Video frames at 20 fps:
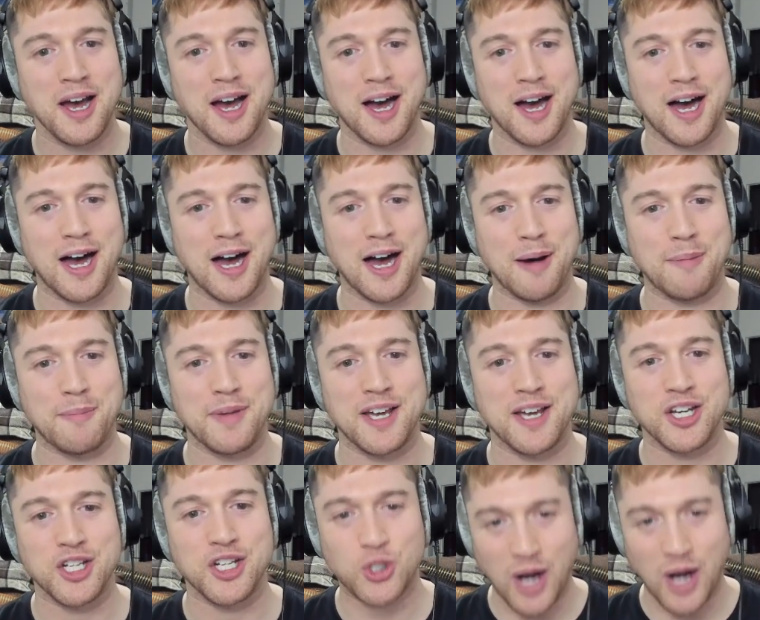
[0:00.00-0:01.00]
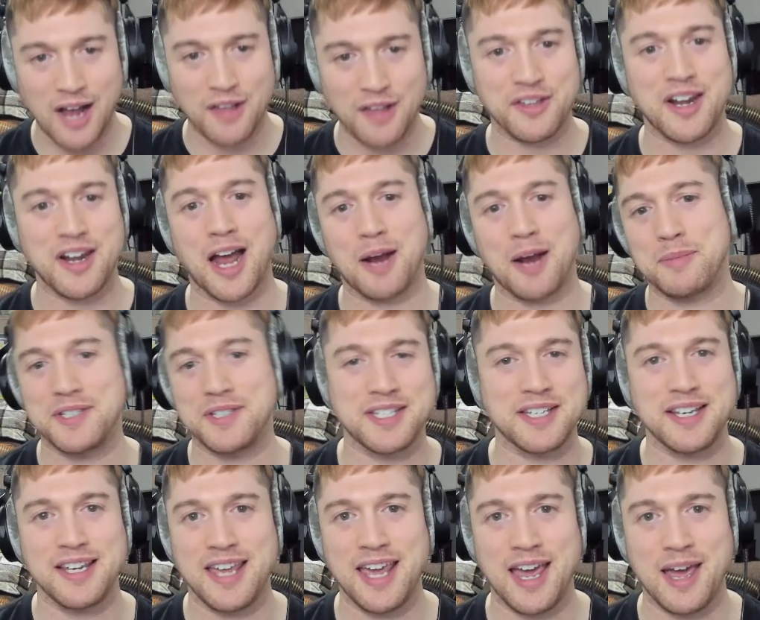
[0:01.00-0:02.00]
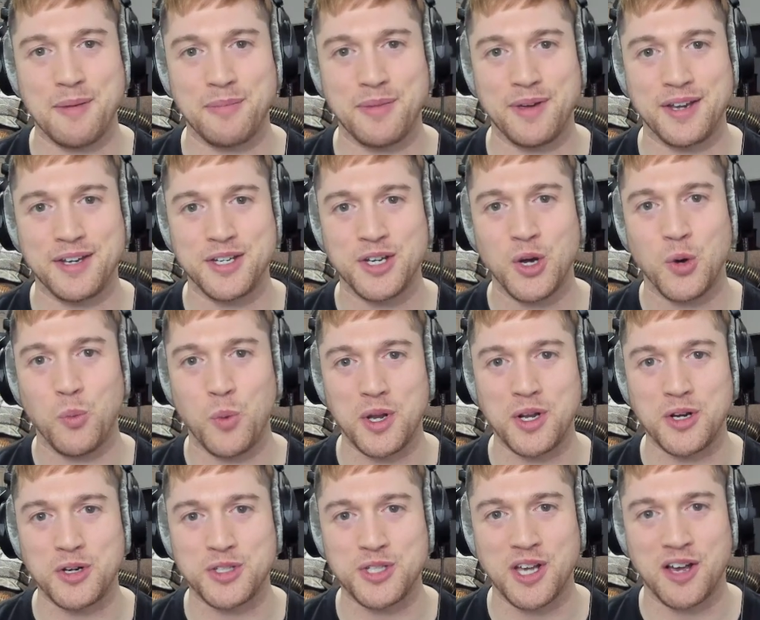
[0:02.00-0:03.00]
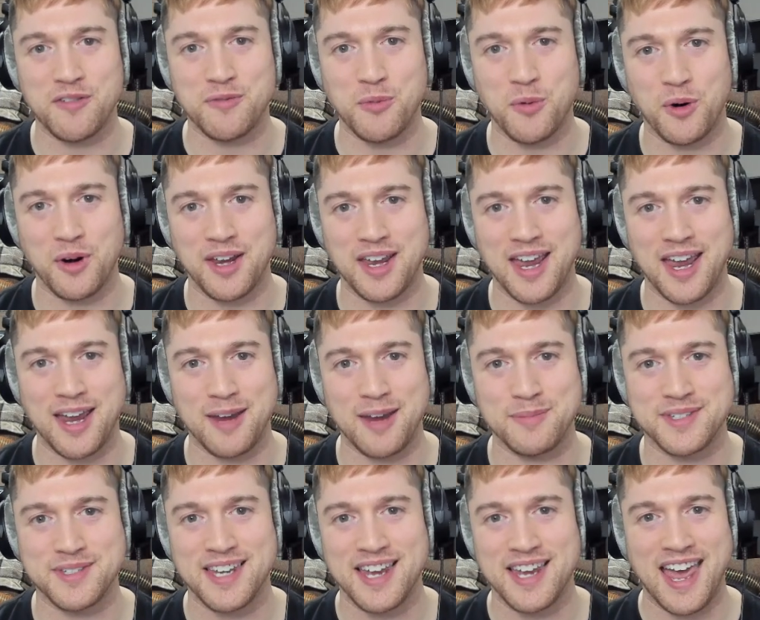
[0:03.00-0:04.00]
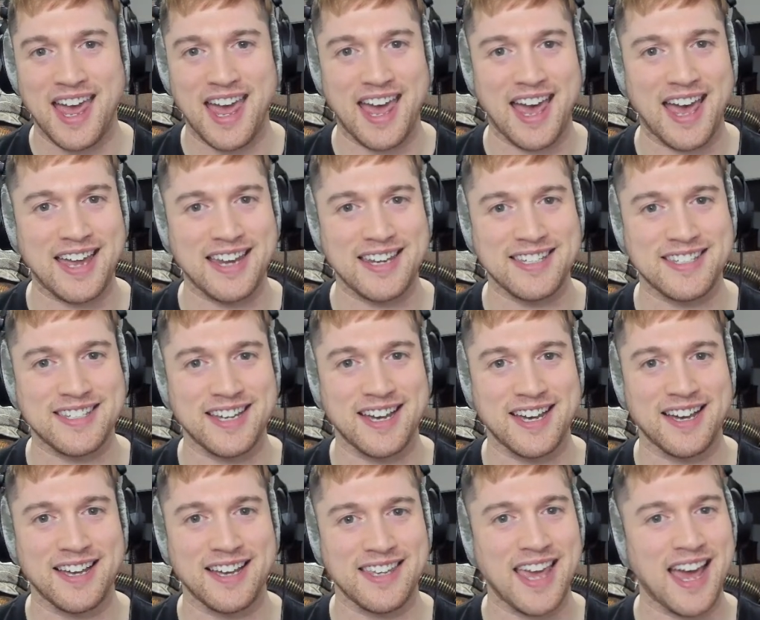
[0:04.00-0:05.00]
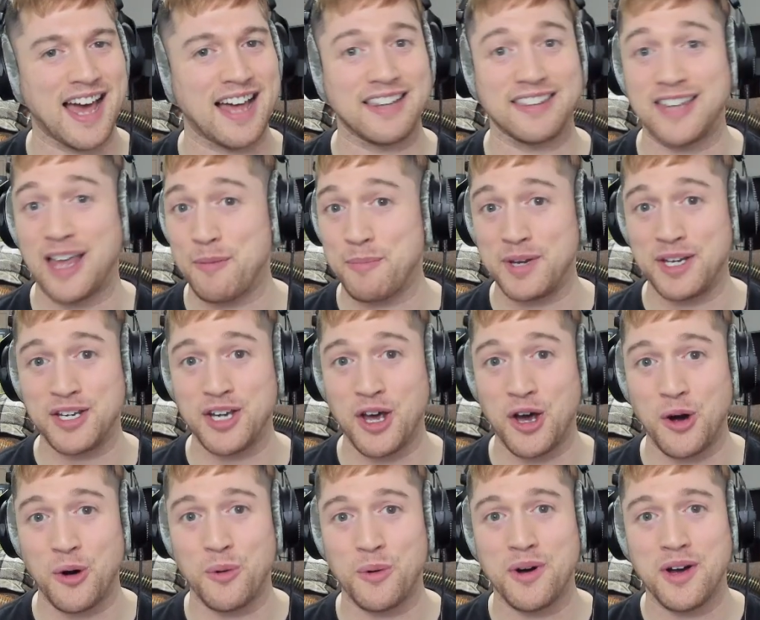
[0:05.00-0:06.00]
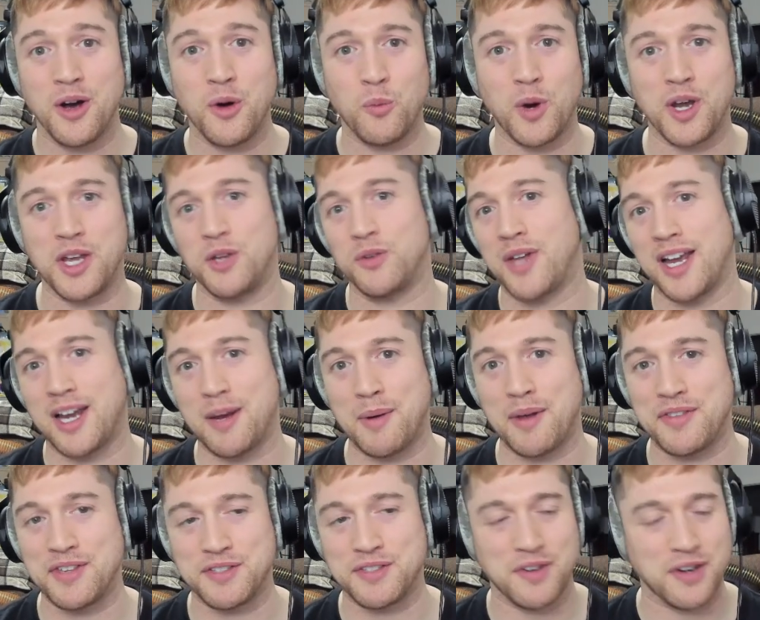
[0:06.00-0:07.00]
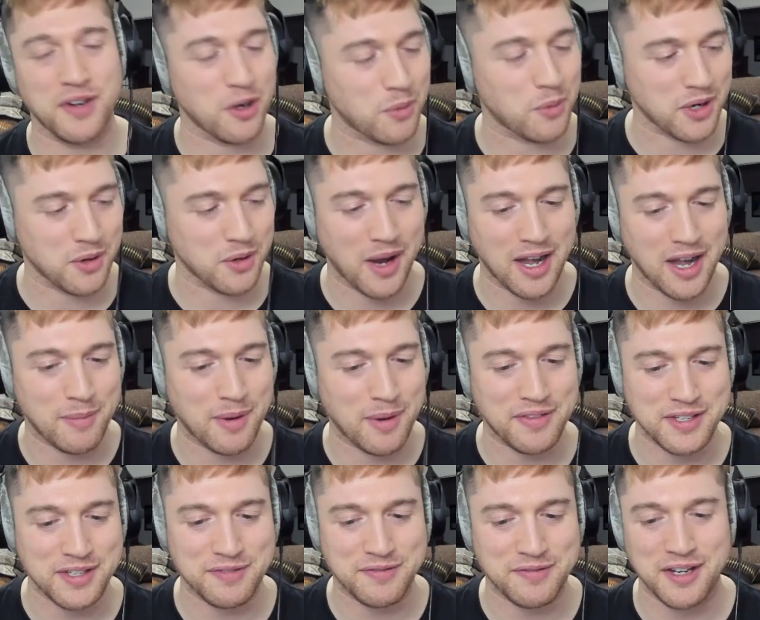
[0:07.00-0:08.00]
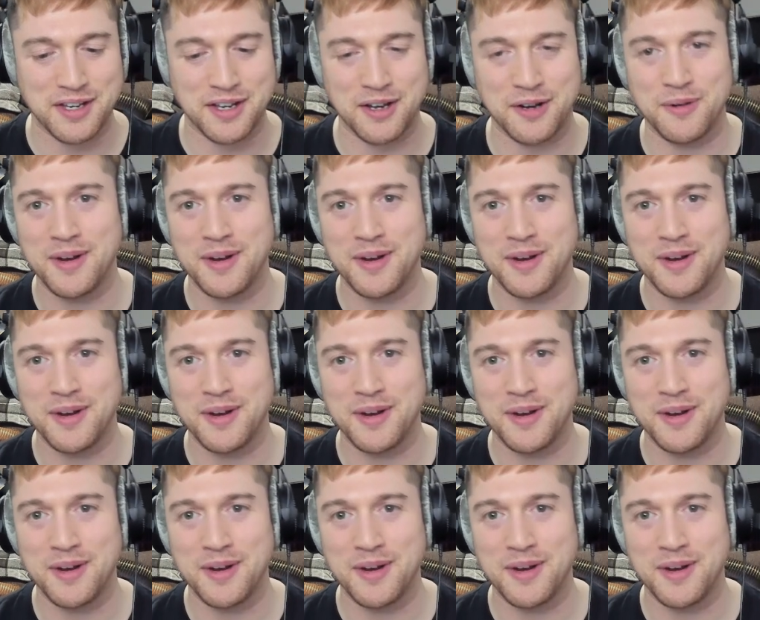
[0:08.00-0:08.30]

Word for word: Um, try out the Nakhmanson Gambit, win yourself more games, and uh, yeah, let me know what you like about this video, what you hate about this video,